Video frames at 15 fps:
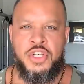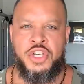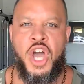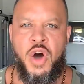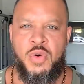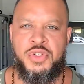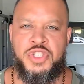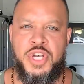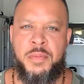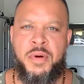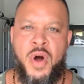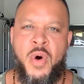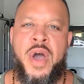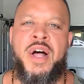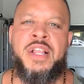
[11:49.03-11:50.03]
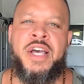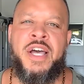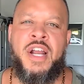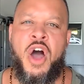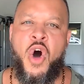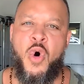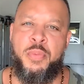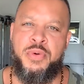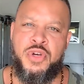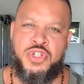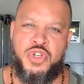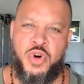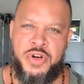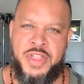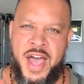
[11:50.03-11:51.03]
Yo, it's your bro, Elliott. I hope you
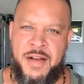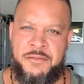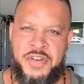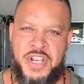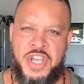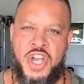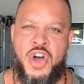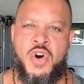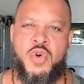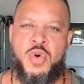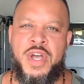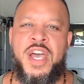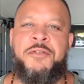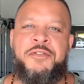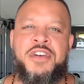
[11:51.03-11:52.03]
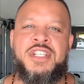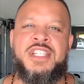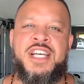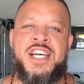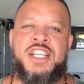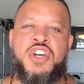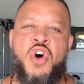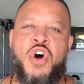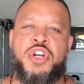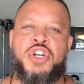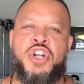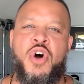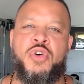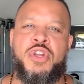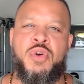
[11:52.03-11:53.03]
enjoyed that video. If you did, you ought to
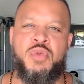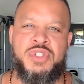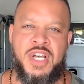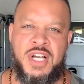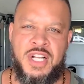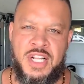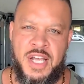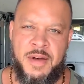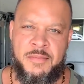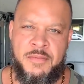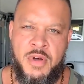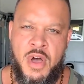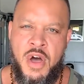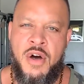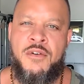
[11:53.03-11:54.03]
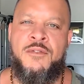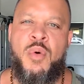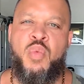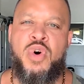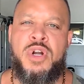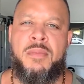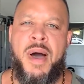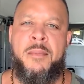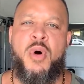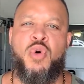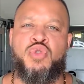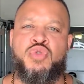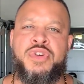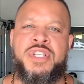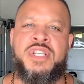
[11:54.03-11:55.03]
know that it was a clip from one of my
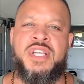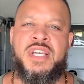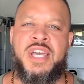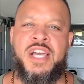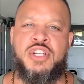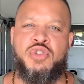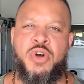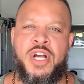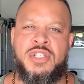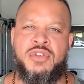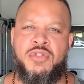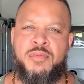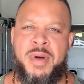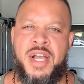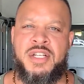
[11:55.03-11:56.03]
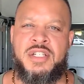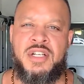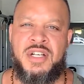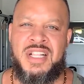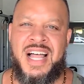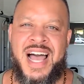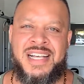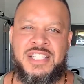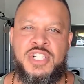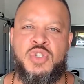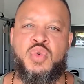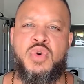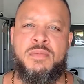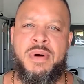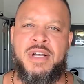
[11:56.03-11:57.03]
most recent King Transformation classes
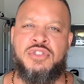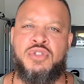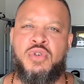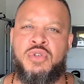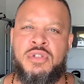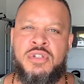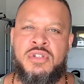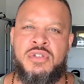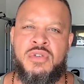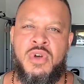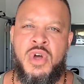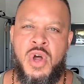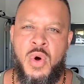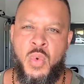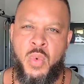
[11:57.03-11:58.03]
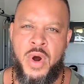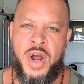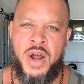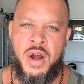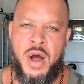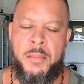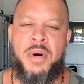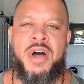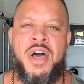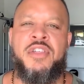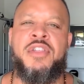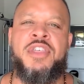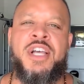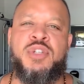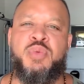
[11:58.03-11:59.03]
with my students, where, among other
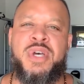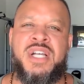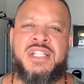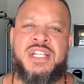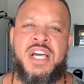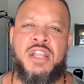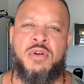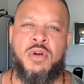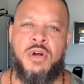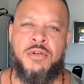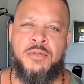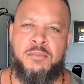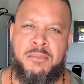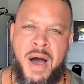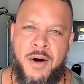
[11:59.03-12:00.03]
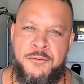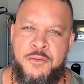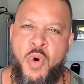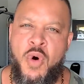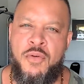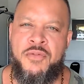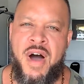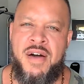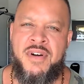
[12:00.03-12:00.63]
things, we get together about 4 or 5